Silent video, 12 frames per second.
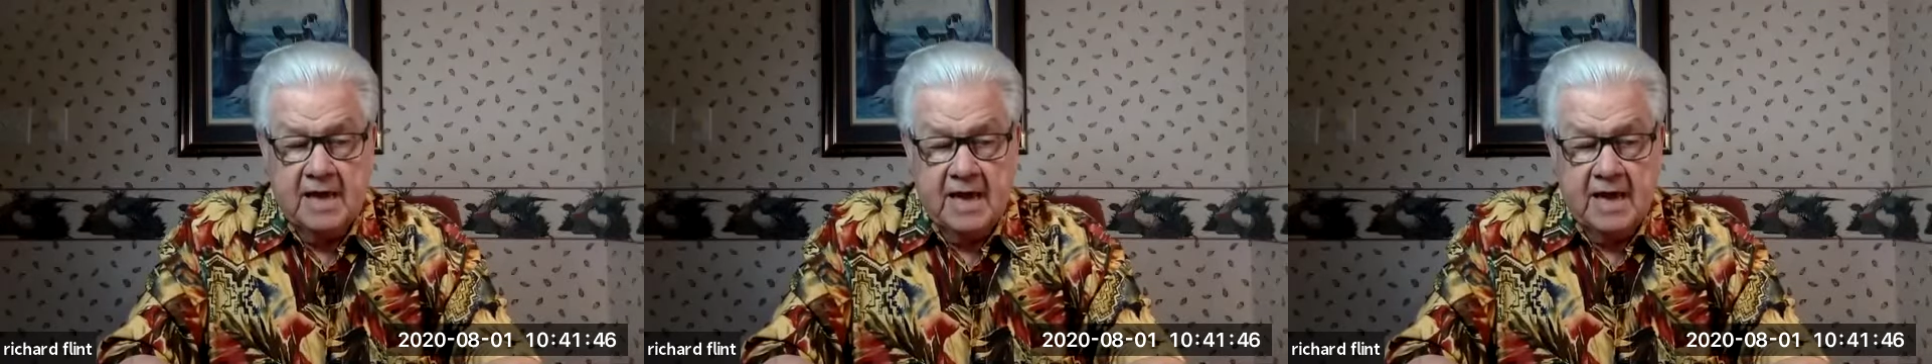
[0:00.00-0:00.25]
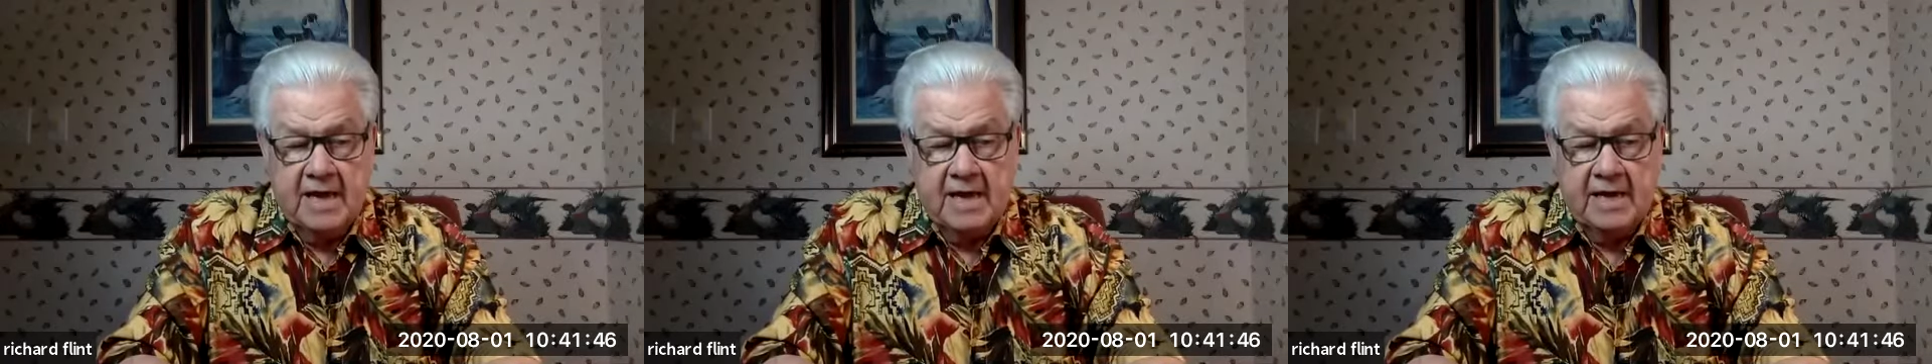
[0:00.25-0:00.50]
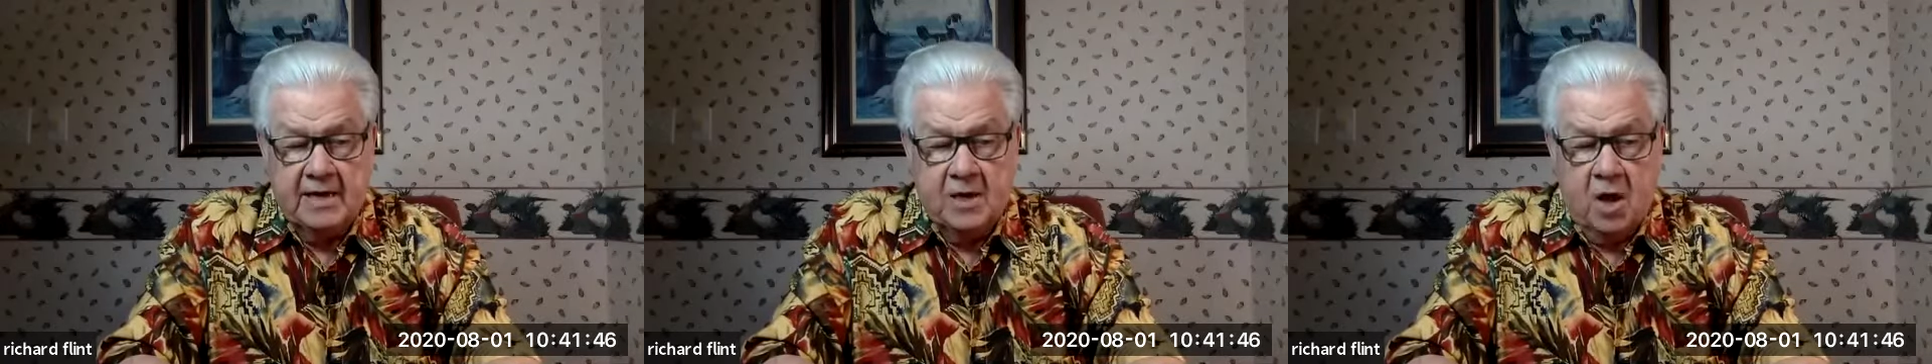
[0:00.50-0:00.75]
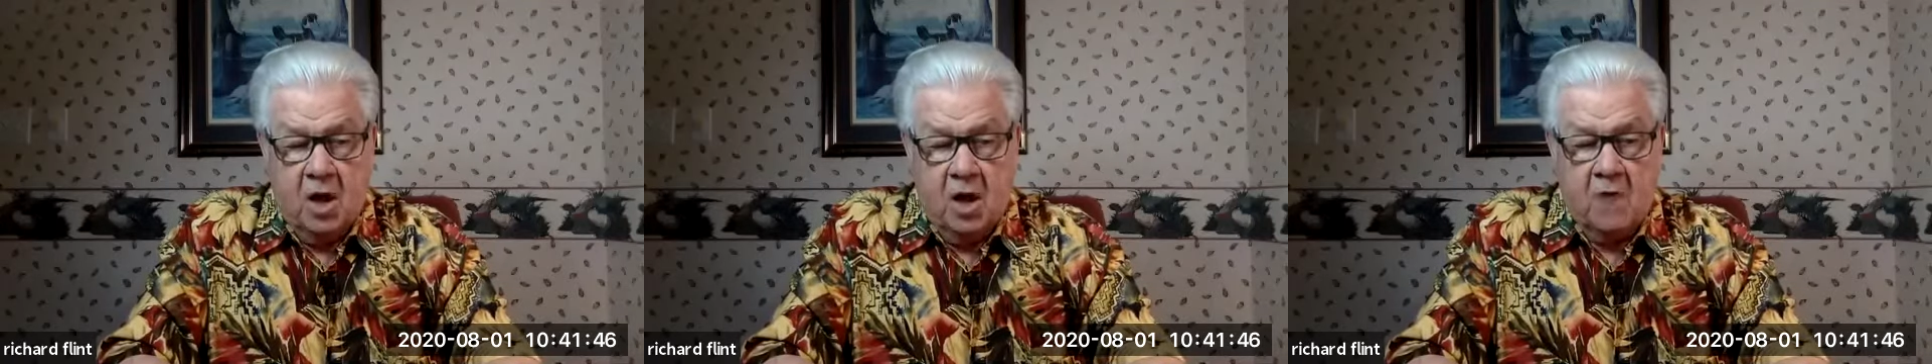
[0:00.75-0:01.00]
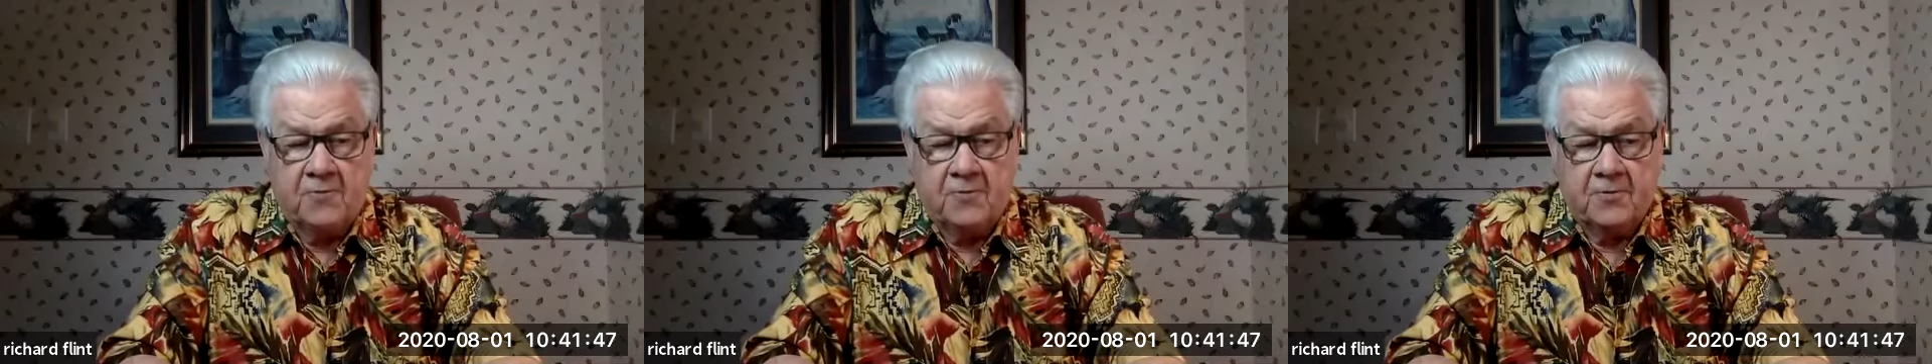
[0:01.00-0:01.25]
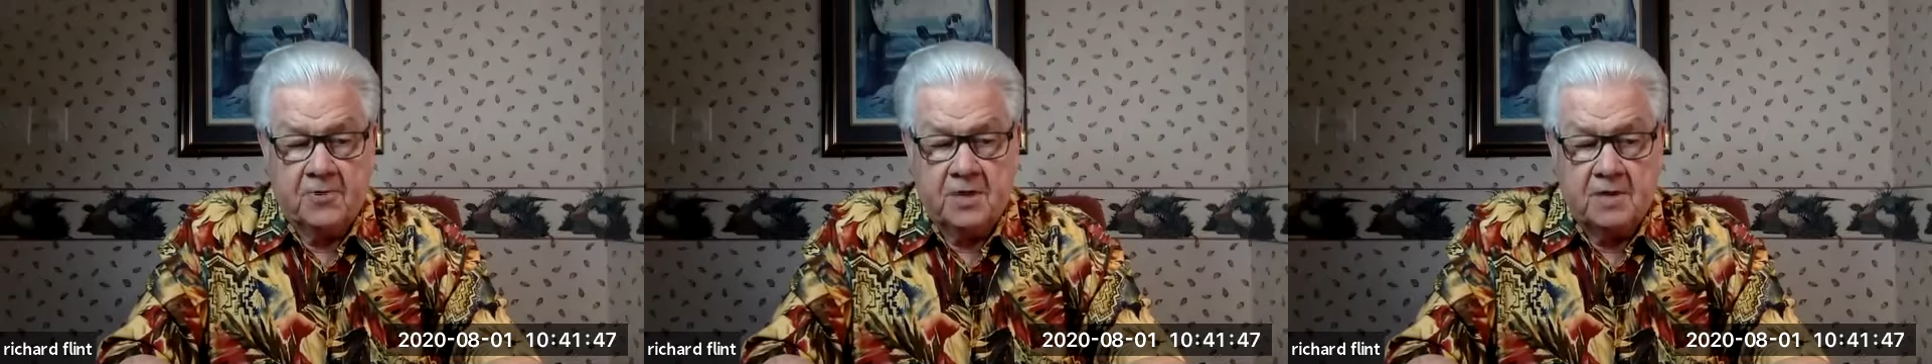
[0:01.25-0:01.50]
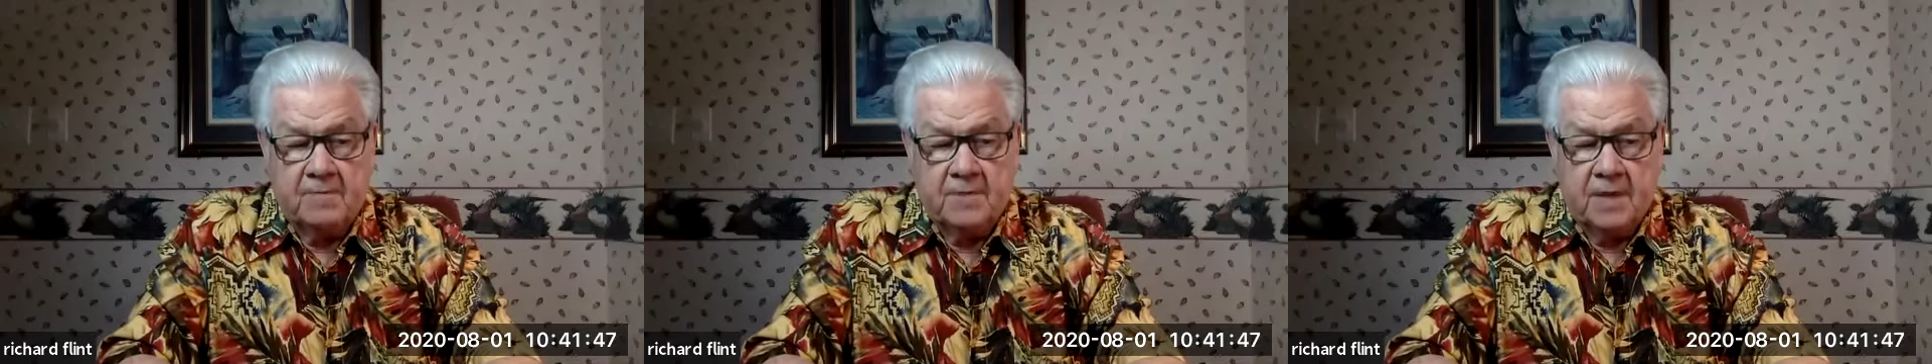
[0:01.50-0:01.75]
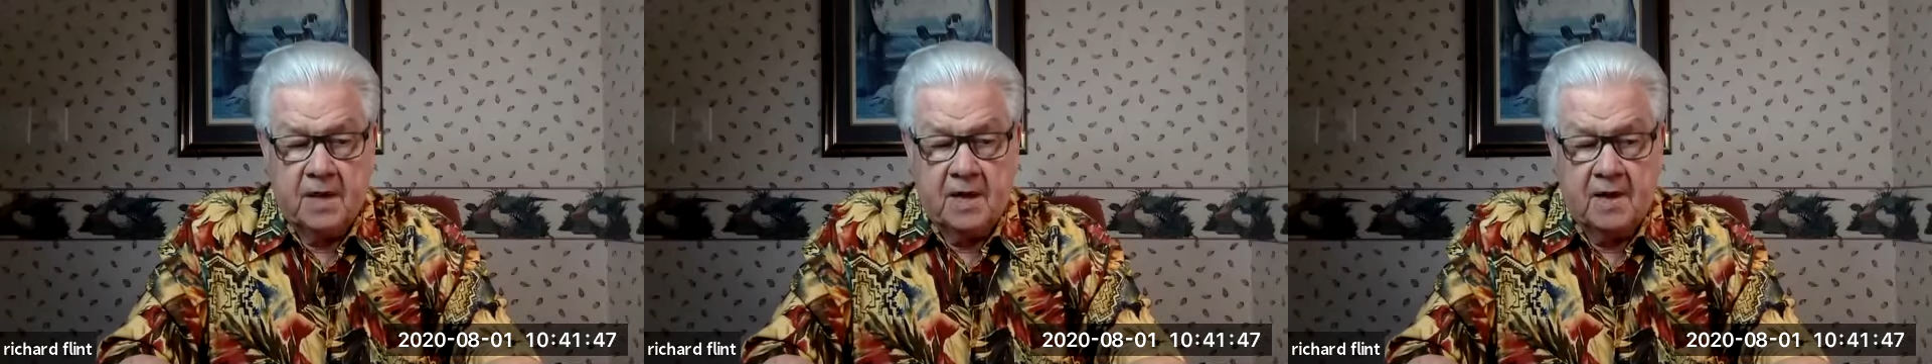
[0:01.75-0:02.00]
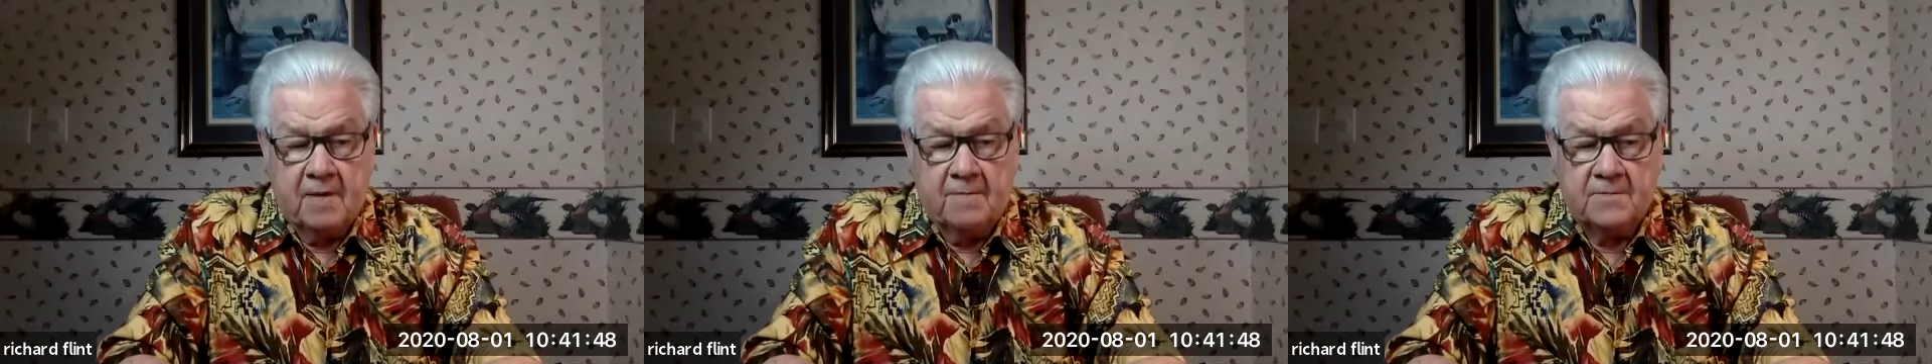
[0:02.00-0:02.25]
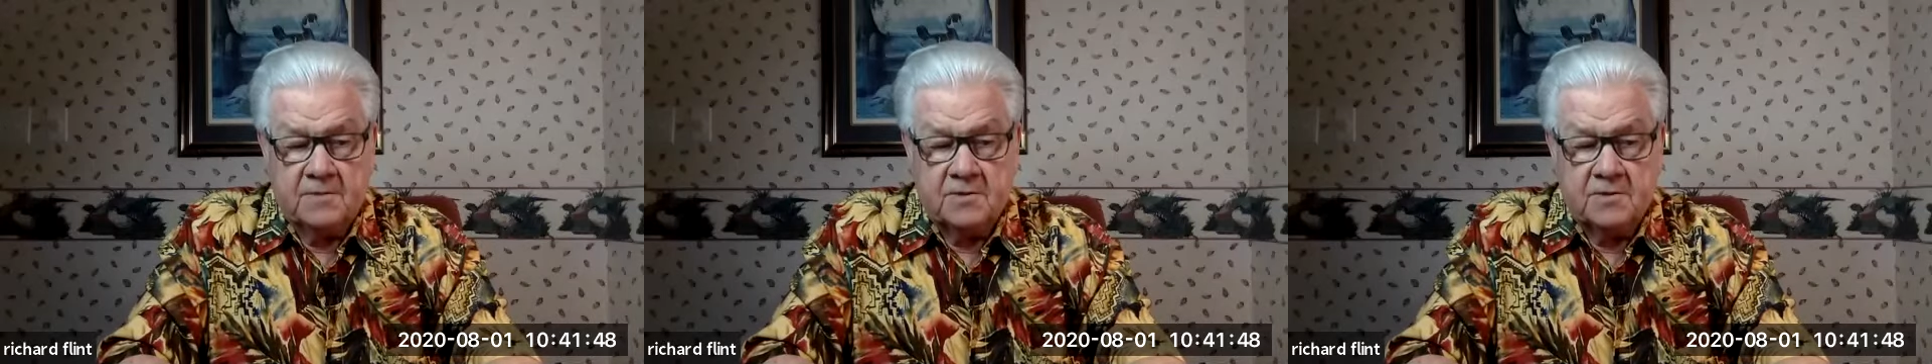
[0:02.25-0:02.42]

and offered them um,